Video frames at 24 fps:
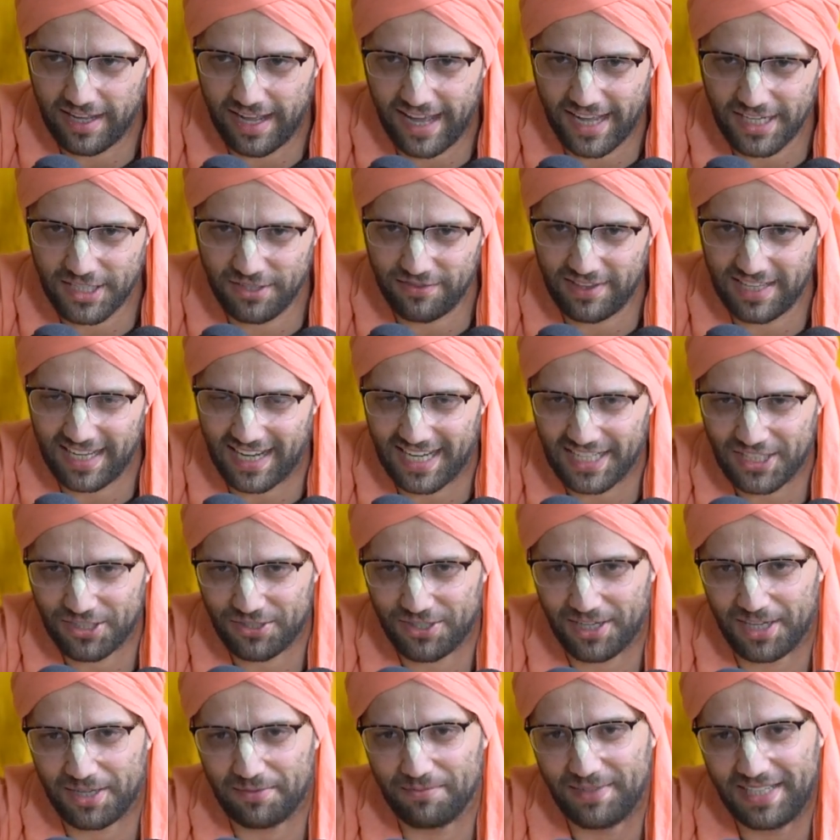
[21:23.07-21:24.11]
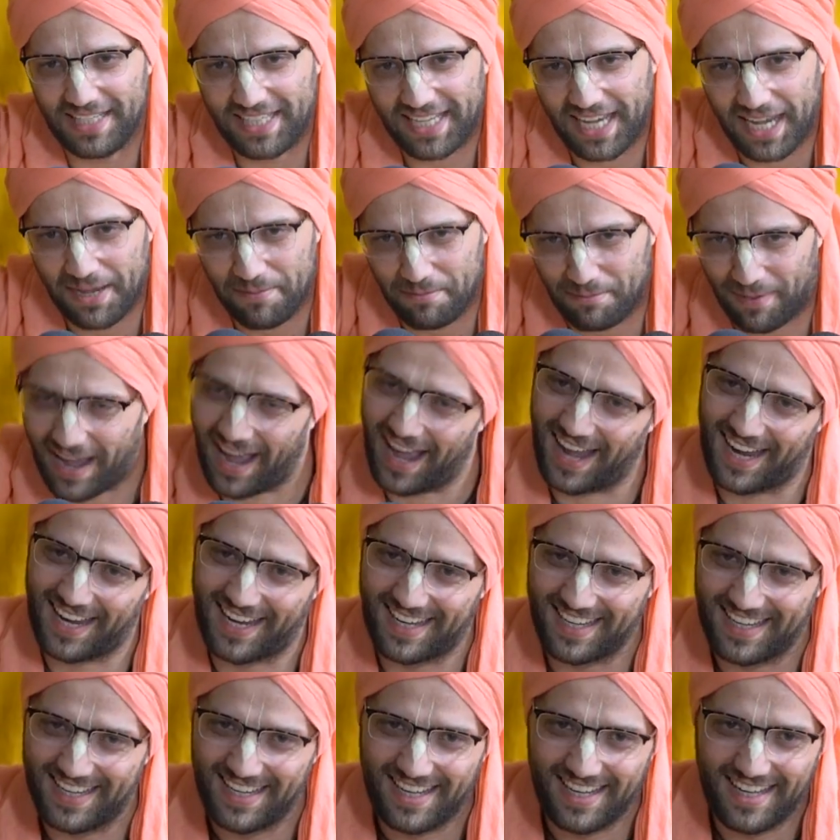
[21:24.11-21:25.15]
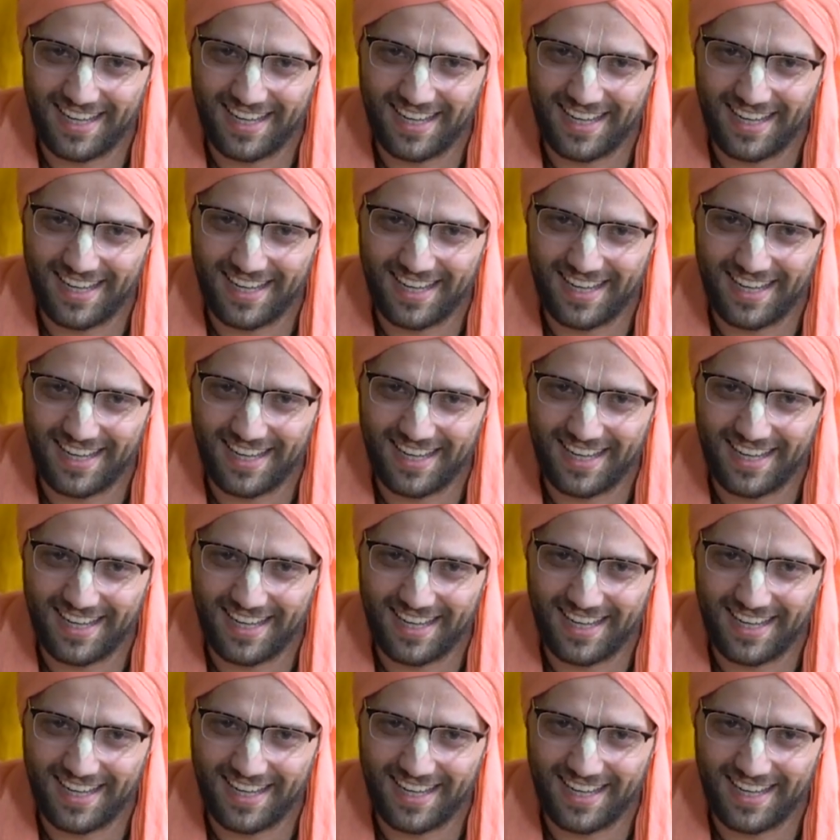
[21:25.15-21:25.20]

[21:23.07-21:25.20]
edge of the ashram, he came back.